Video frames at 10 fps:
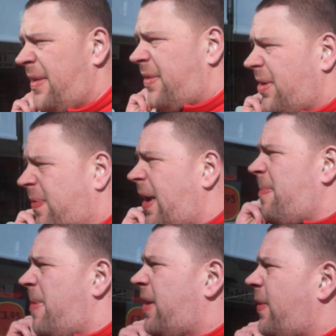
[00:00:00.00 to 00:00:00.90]
They've got quite a
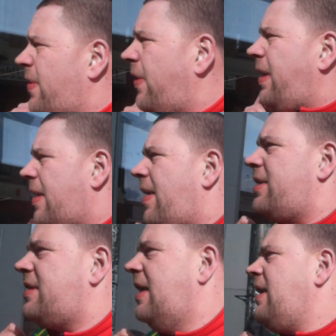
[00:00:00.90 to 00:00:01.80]
bit going on here,
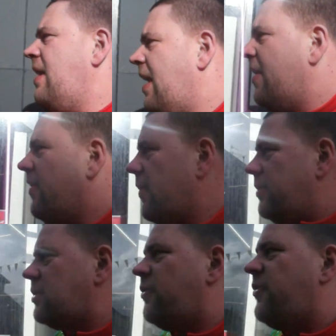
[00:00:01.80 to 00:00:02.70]
actually. And they're
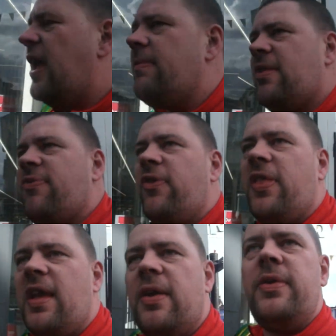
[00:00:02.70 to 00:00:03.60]
also famous for
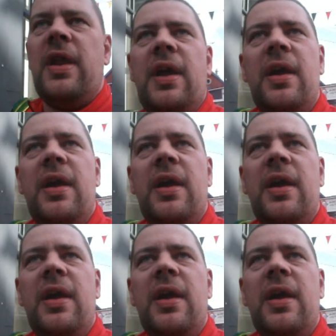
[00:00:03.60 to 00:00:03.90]
the old